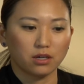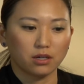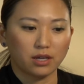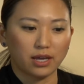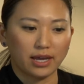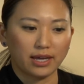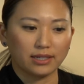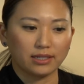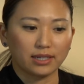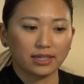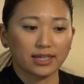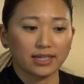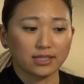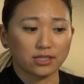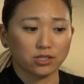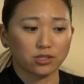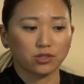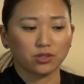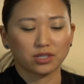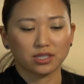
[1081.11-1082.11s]
And
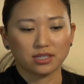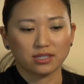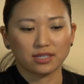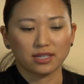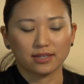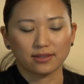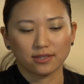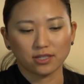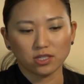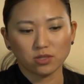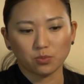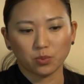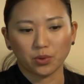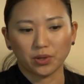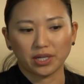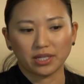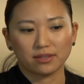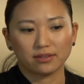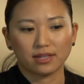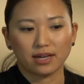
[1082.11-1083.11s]
again, so you can see at this
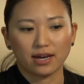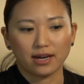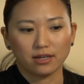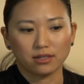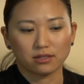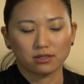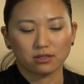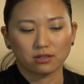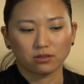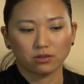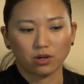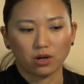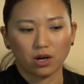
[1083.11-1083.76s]
point that